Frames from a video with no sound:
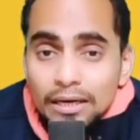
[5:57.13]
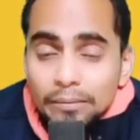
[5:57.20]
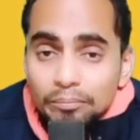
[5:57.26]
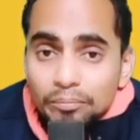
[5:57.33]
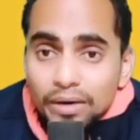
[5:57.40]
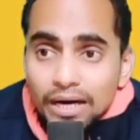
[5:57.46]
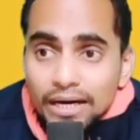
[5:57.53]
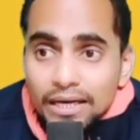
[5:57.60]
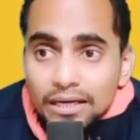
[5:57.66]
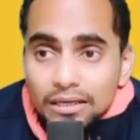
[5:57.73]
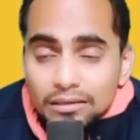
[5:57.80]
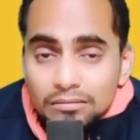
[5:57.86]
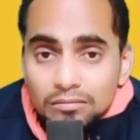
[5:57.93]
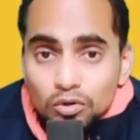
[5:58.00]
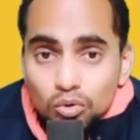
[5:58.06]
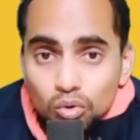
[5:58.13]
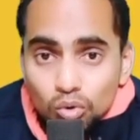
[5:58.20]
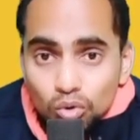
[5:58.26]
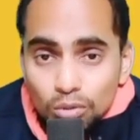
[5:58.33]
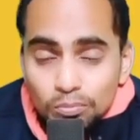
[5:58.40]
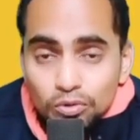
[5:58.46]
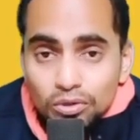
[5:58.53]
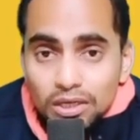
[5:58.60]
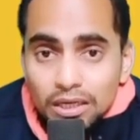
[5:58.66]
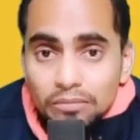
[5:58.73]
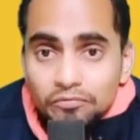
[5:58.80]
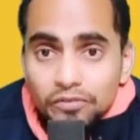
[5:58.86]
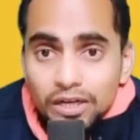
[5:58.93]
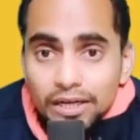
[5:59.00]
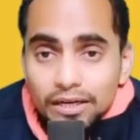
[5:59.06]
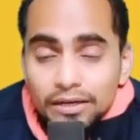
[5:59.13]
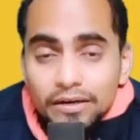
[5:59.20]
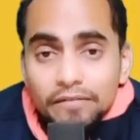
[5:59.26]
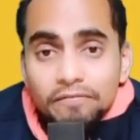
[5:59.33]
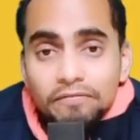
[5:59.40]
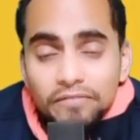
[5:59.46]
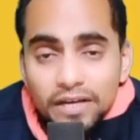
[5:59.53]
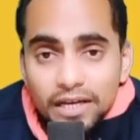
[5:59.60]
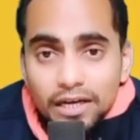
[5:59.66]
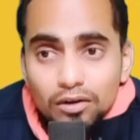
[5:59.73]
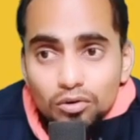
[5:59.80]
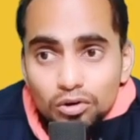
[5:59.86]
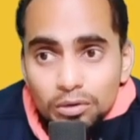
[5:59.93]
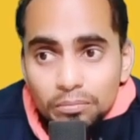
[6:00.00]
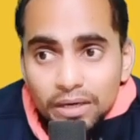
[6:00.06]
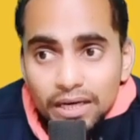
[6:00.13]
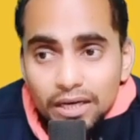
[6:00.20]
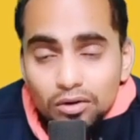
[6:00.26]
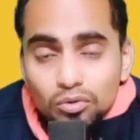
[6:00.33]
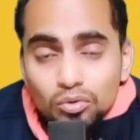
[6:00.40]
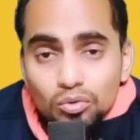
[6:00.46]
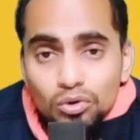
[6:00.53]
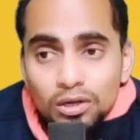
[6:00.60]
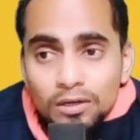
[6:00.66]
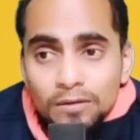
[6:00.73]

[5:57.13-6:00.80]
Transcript: my whole program will fail, or my whole